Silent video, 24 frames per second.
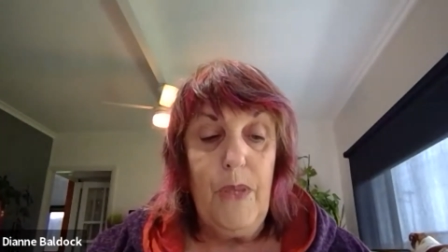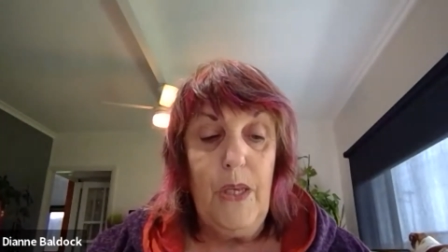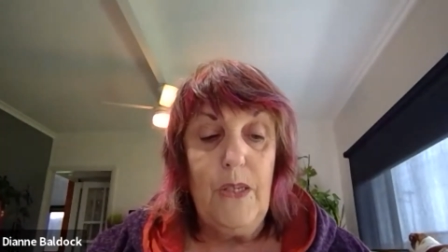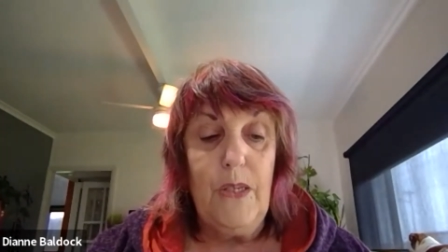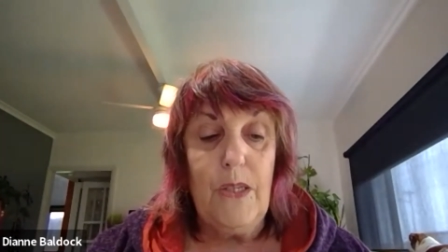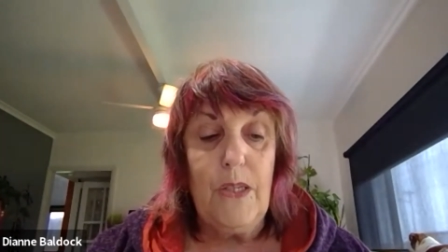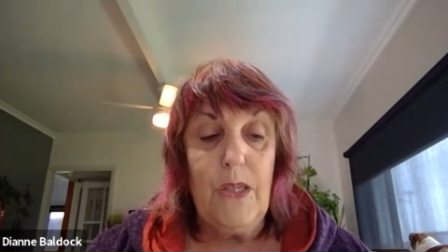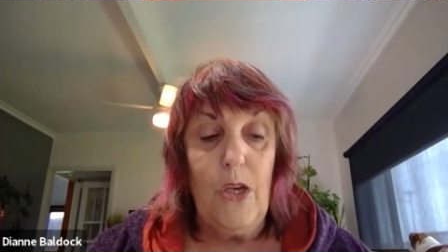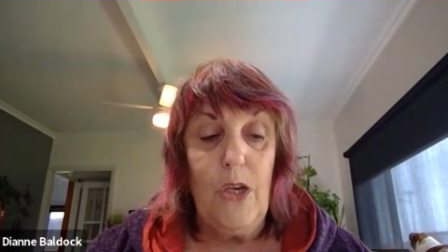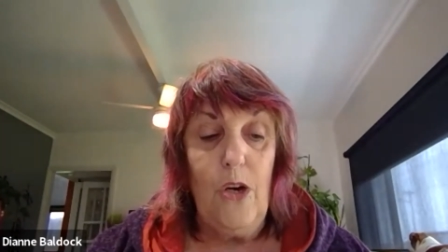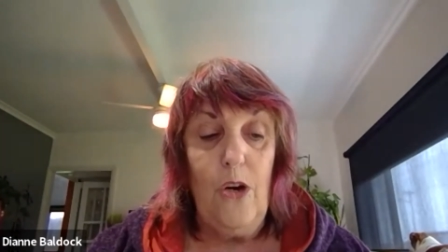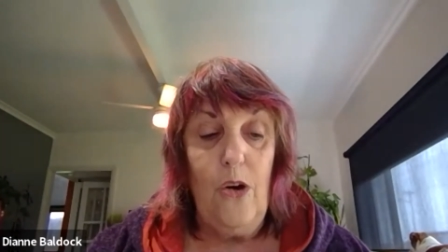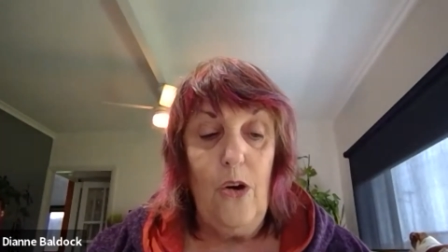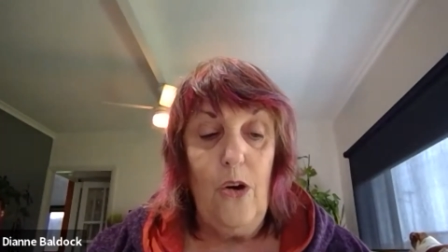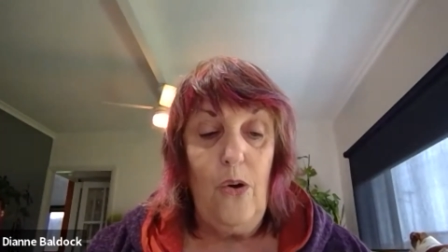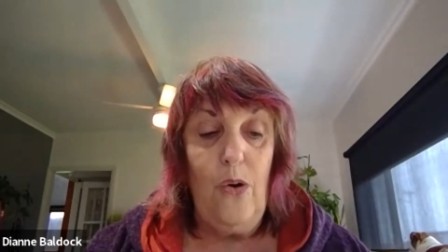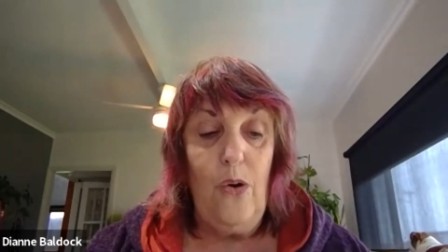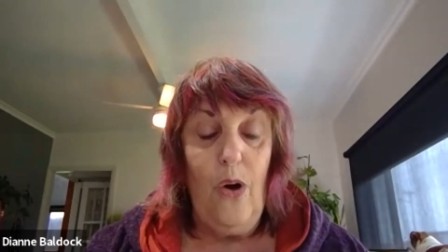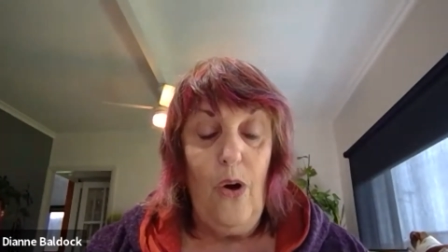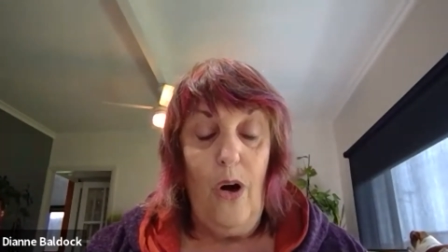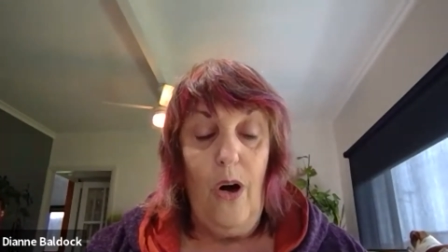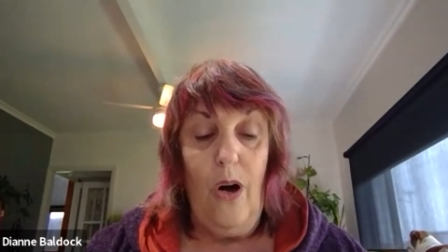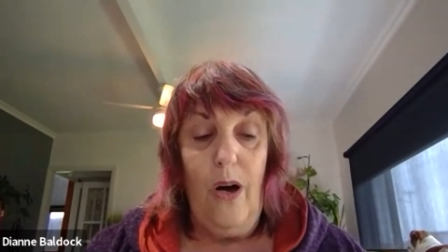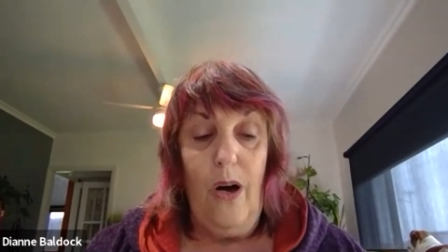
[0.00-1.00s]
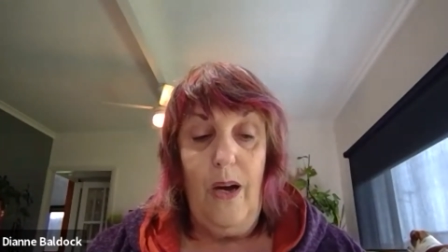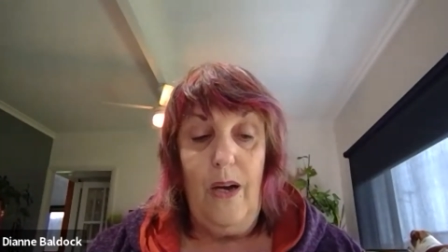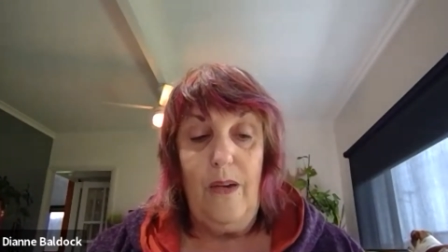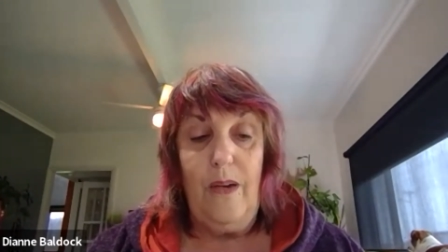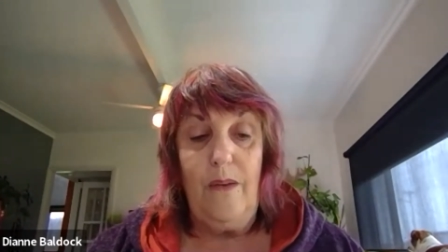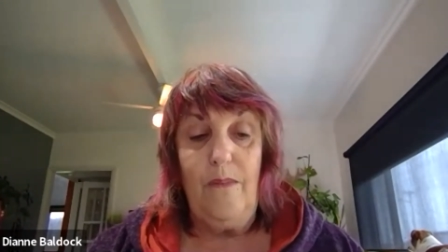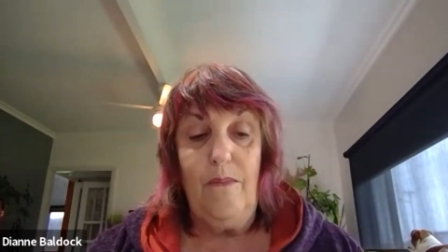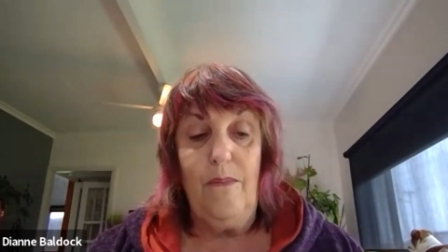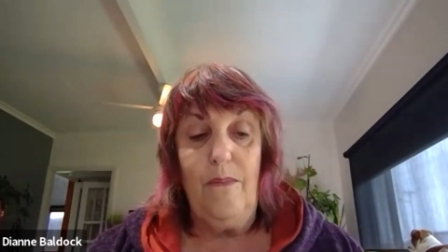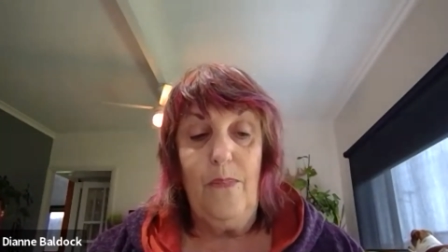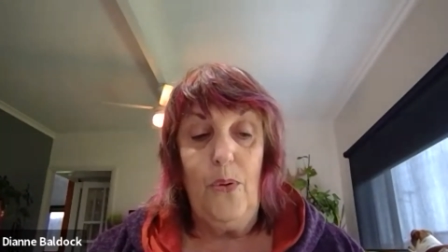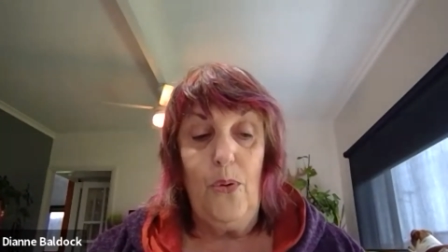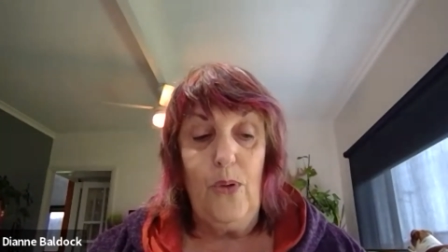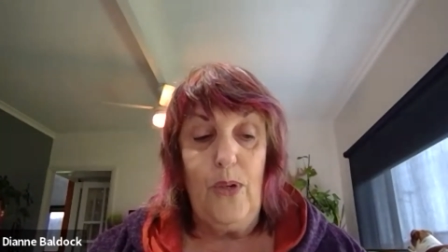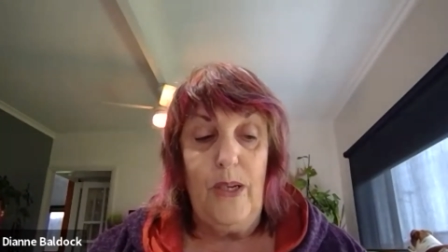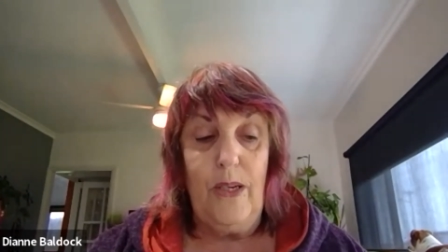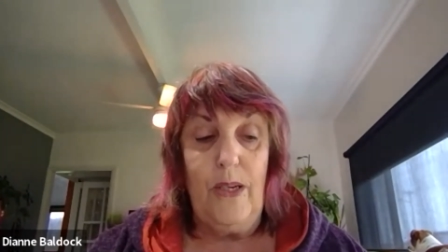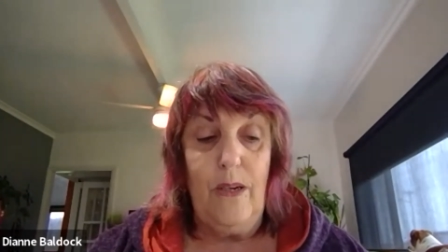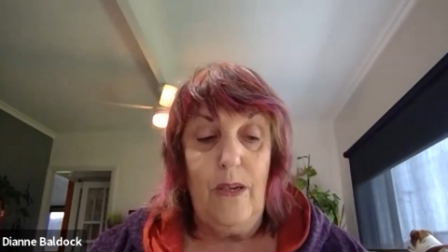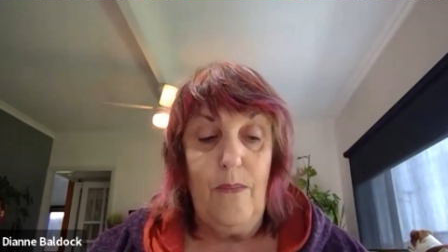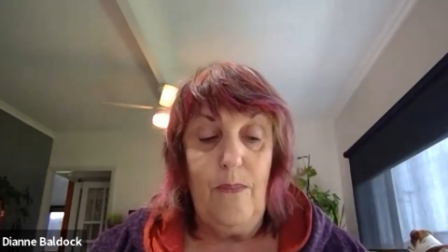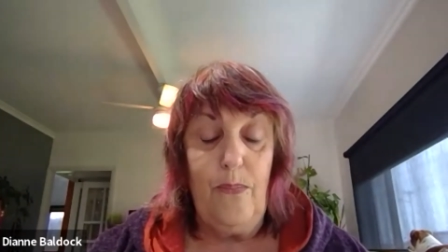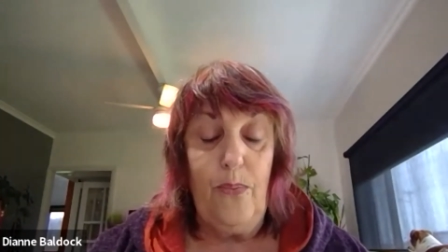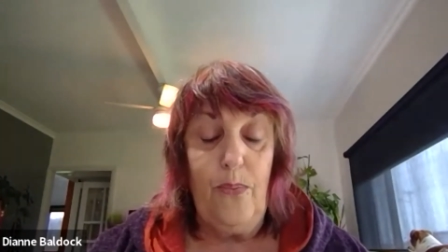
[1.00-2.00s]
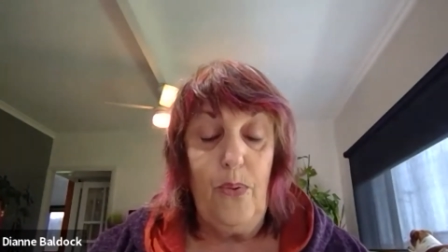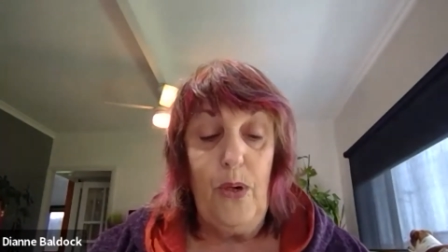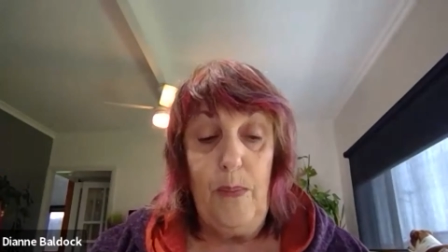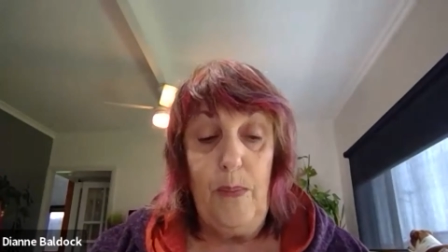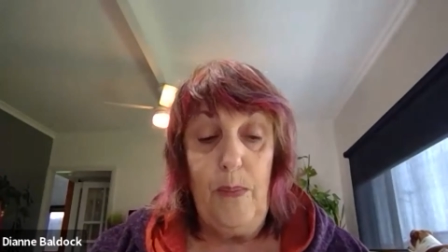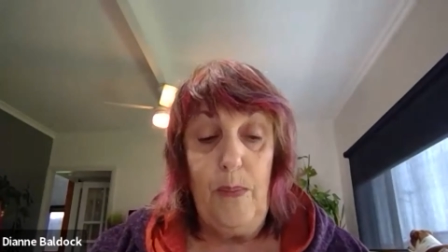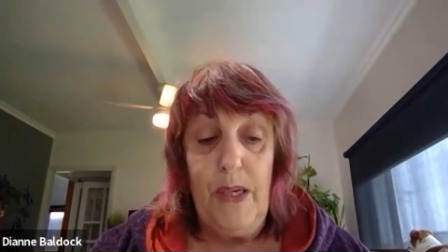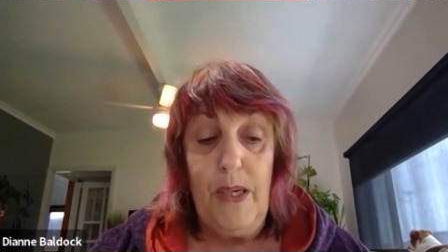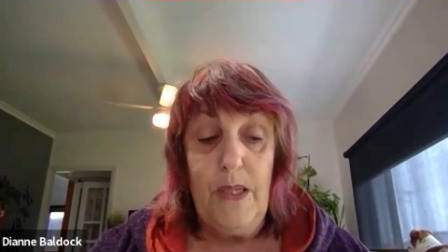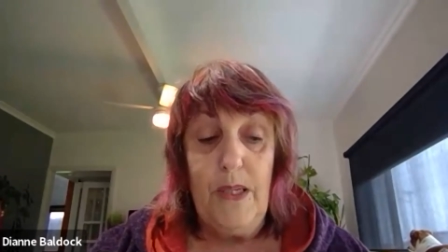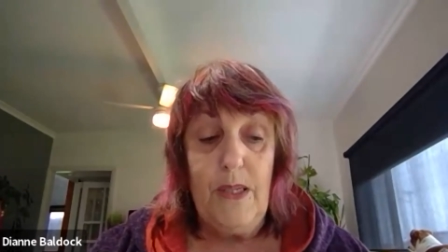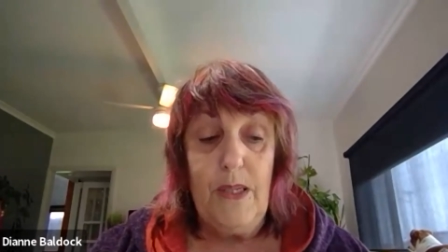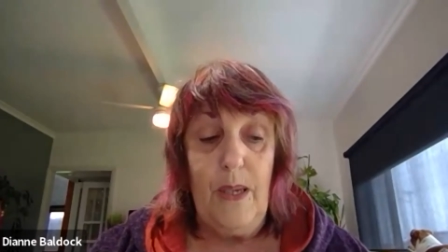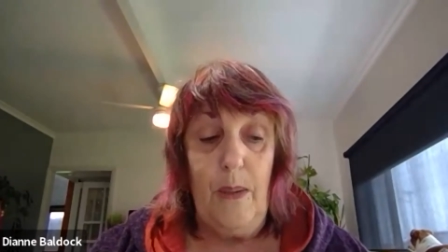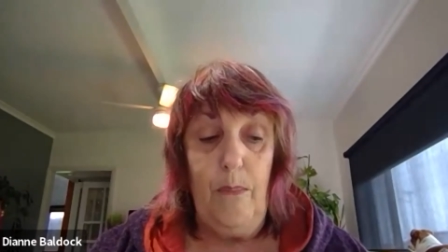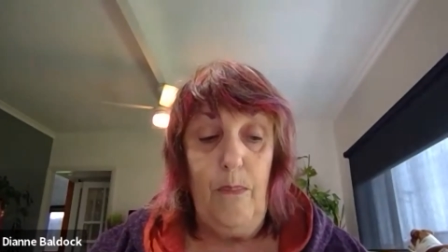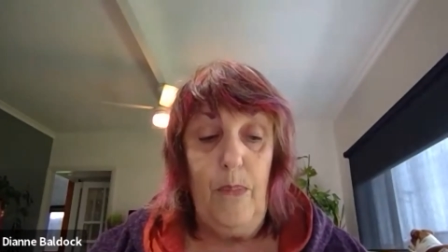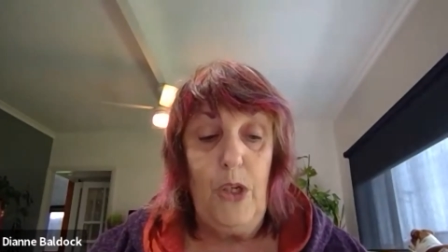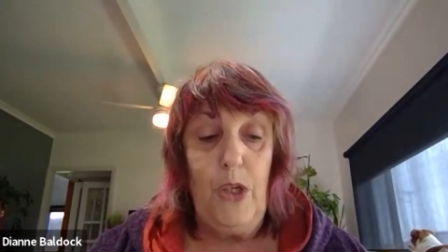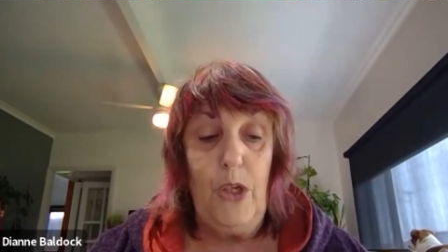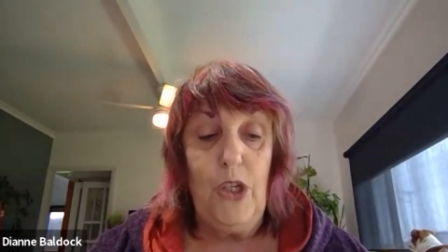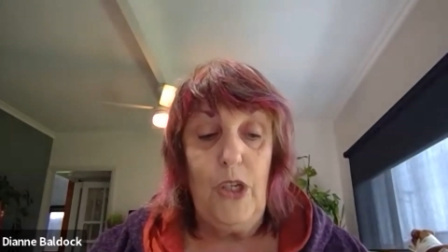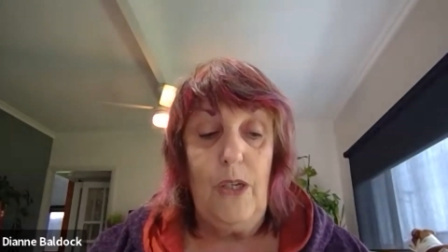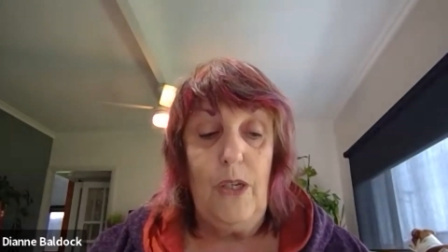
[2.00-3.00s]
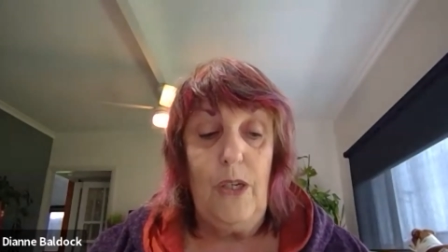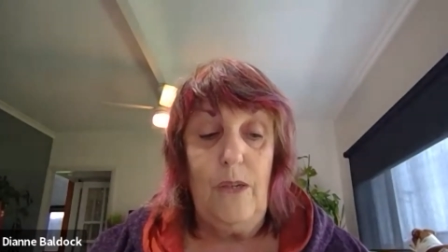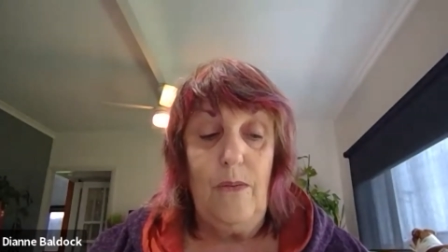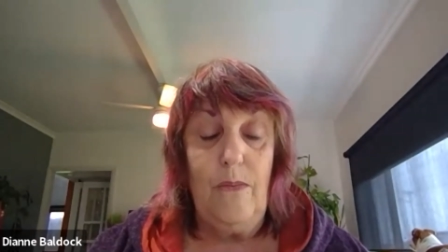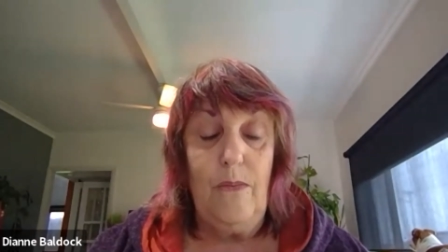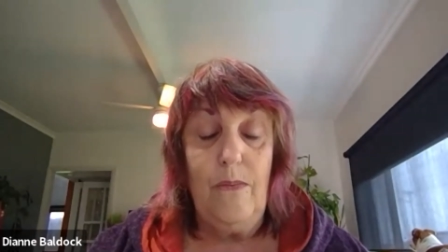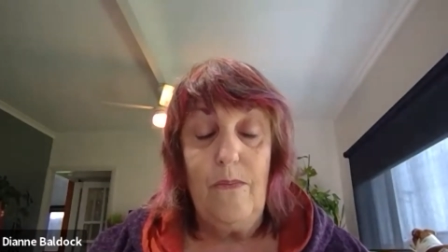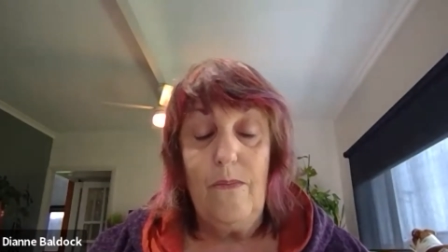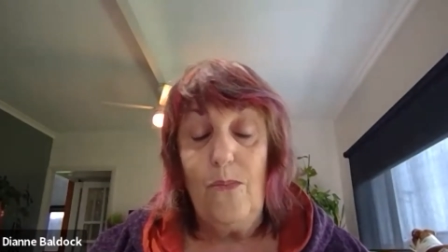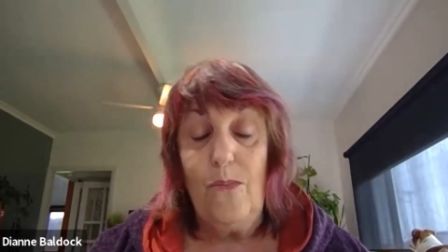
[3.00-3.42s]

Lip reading: so I put in a pretty big submission.